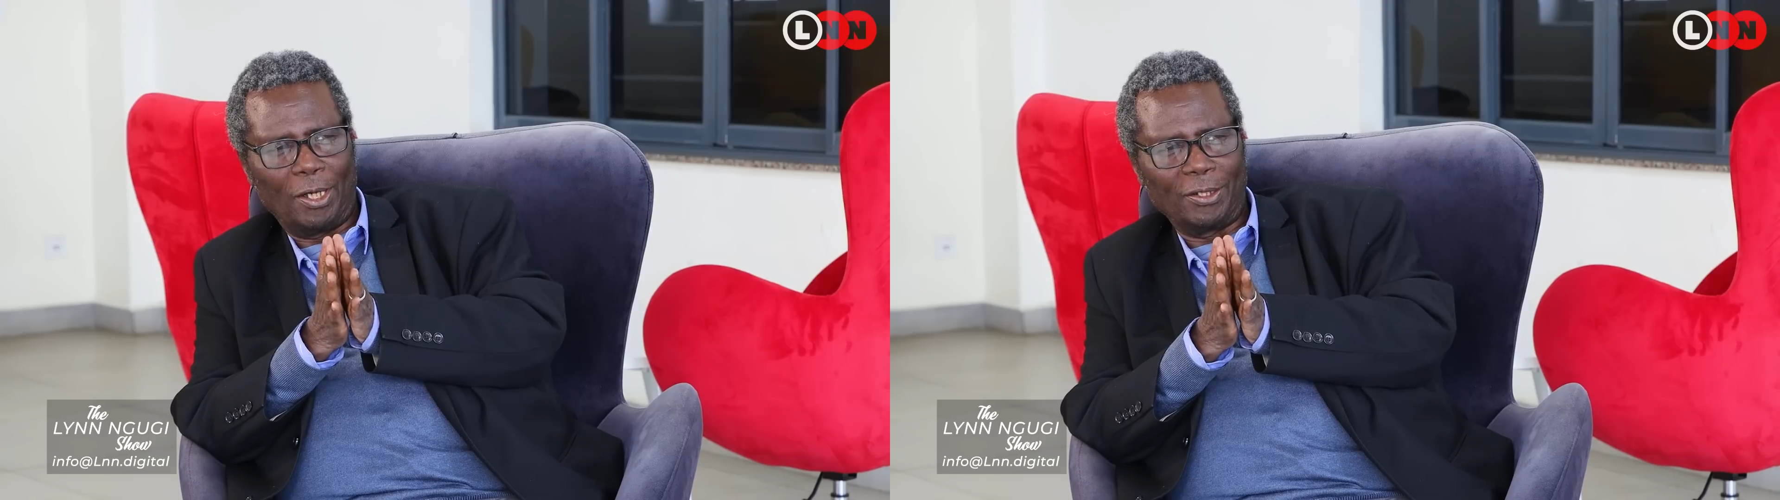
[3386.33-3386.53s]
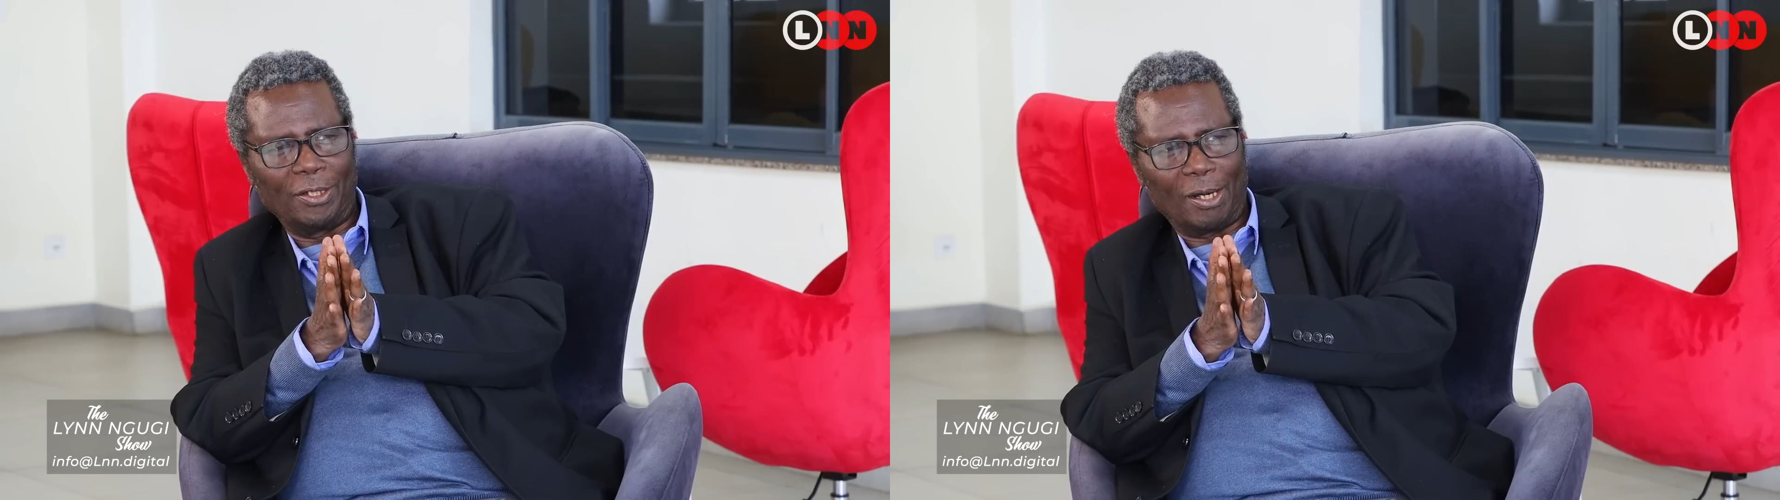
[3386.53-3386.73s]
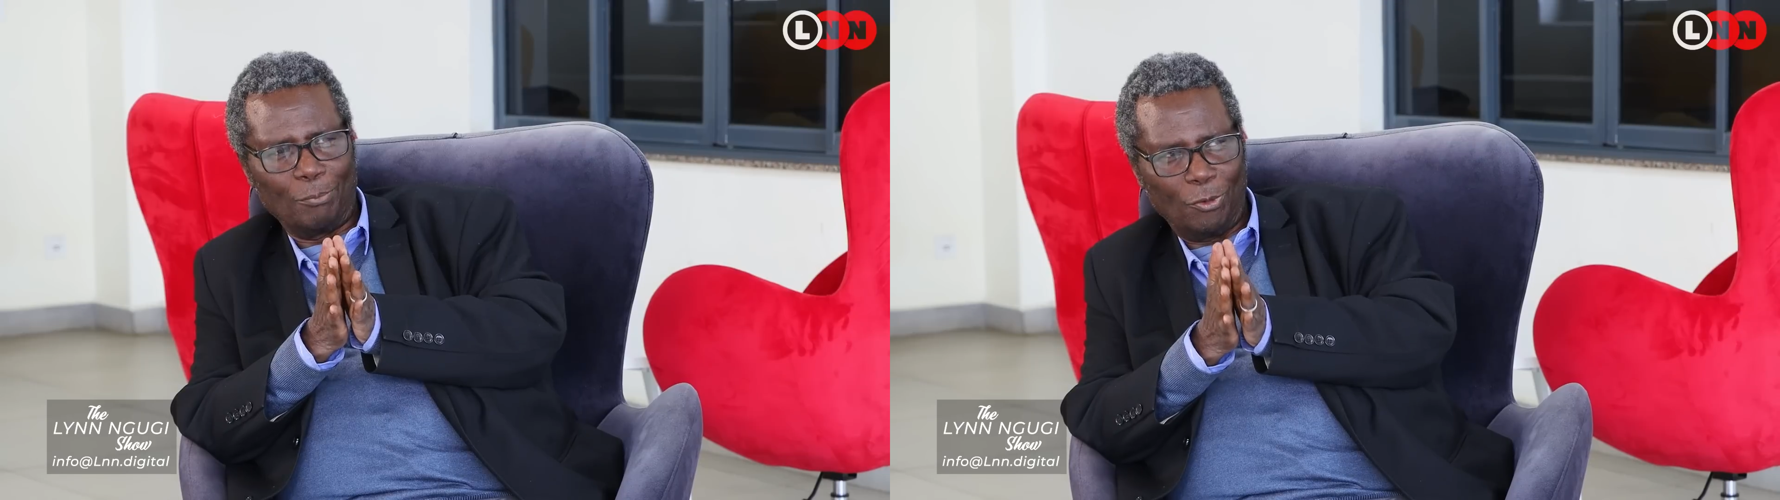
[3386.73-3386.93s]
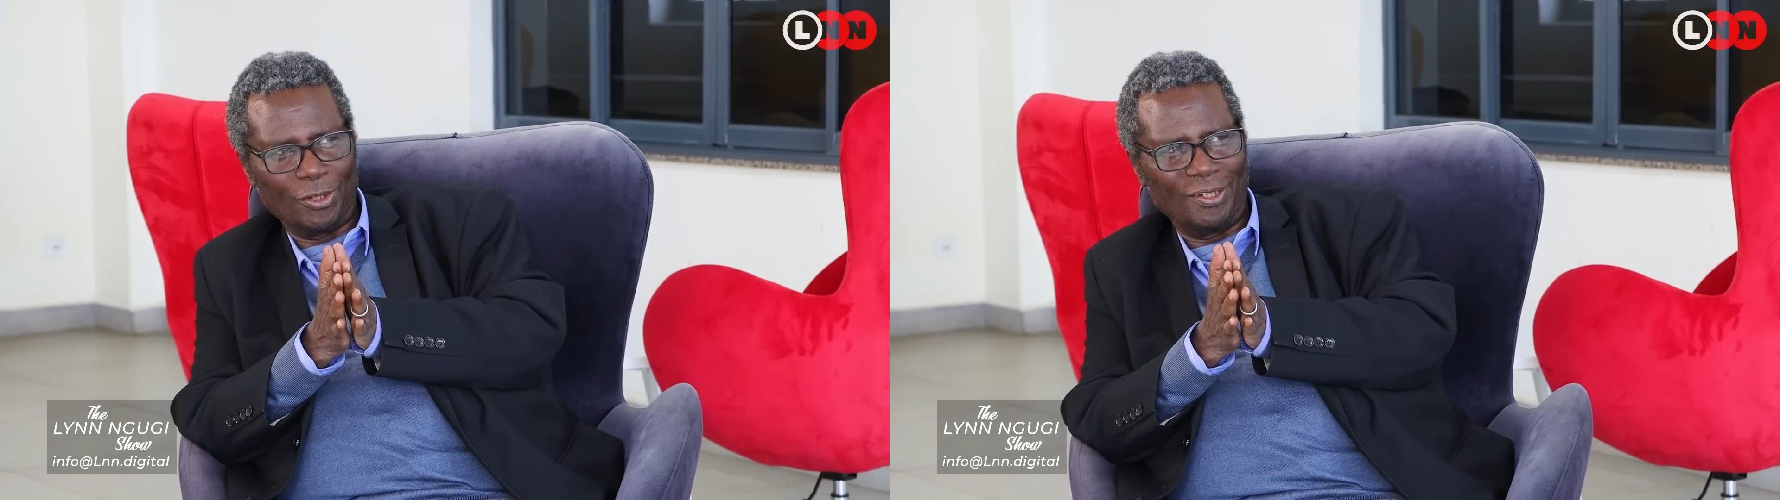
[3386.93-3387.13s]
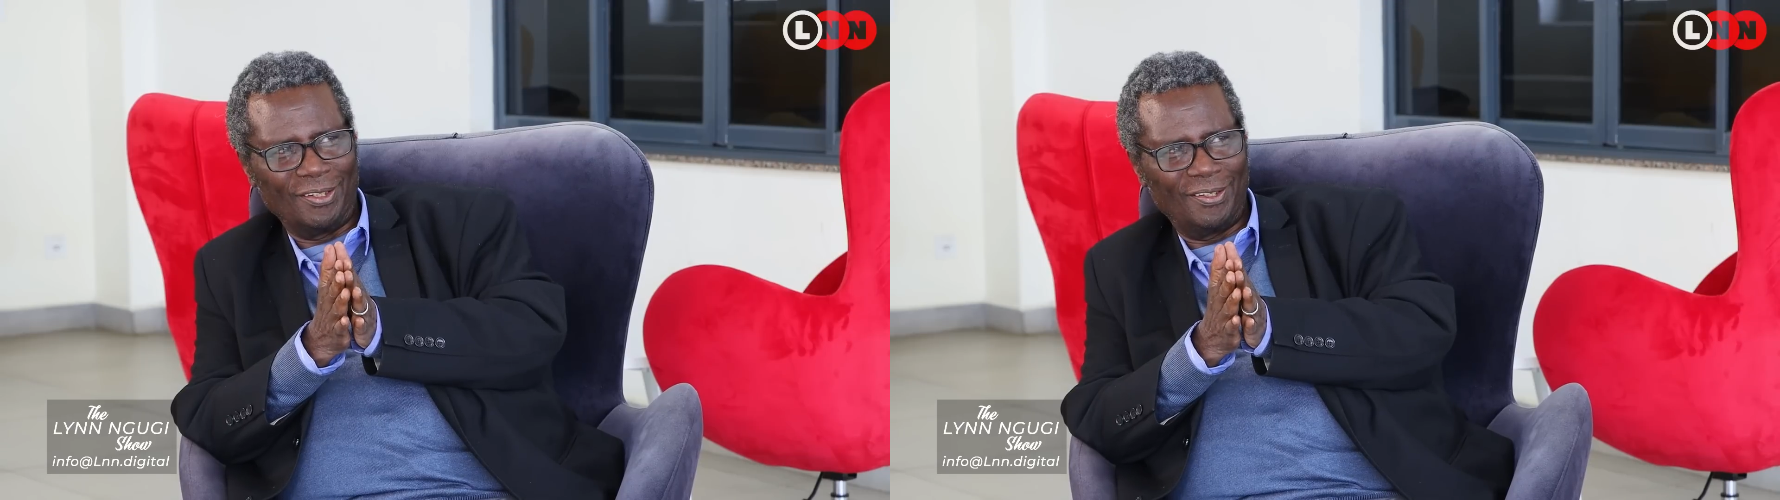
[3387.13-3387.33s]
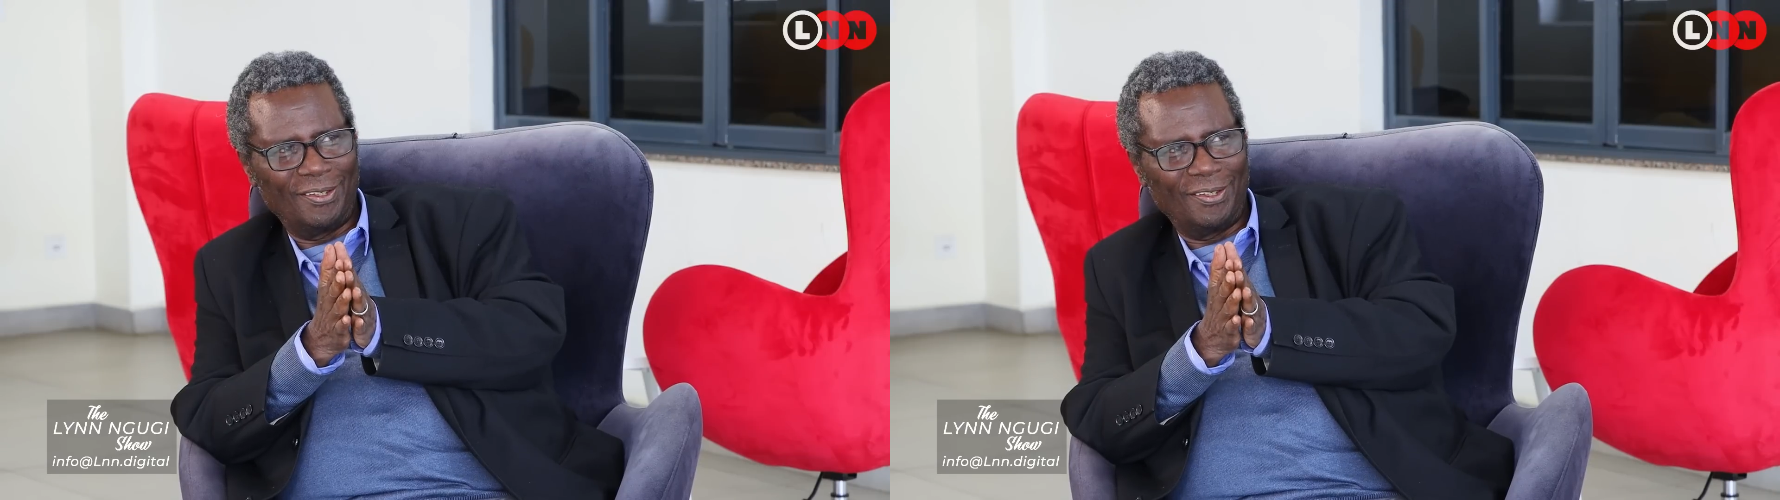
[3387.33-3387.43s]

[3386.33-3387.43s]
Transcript: like Jaramogi